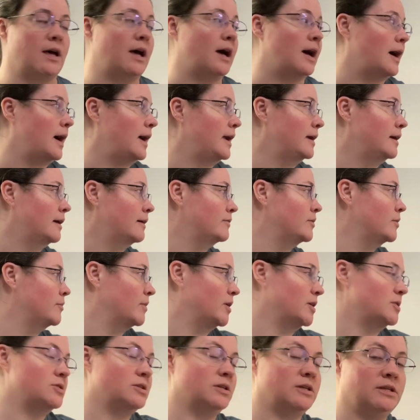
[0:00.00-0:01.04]
I have a
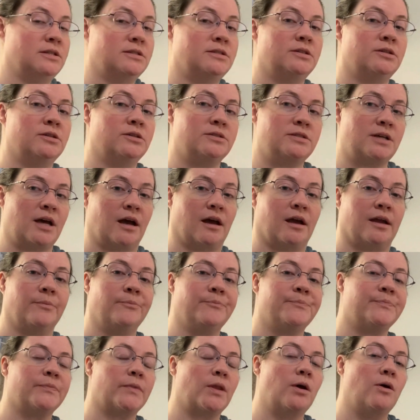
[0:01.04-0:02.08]
much easier time
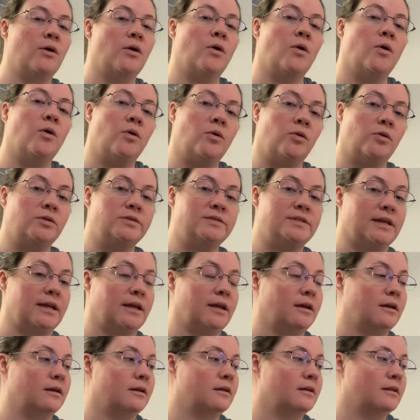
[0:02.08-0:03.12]

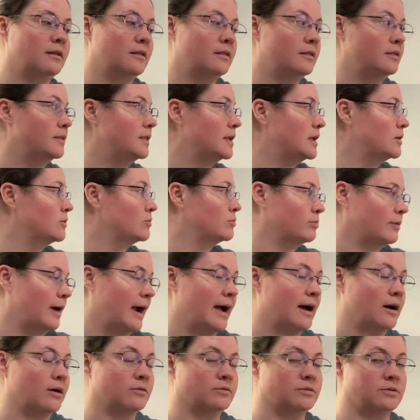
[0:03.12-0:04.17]
holding the
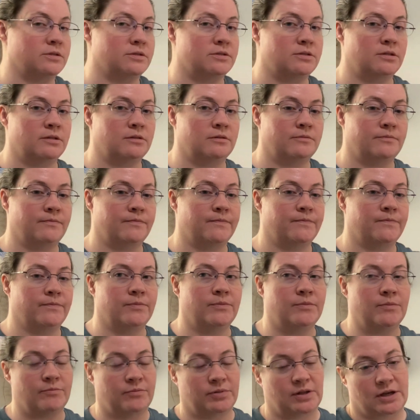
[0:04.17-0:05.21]
round
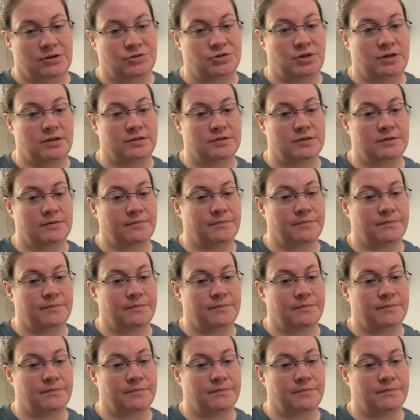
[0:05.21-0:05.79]
plushies.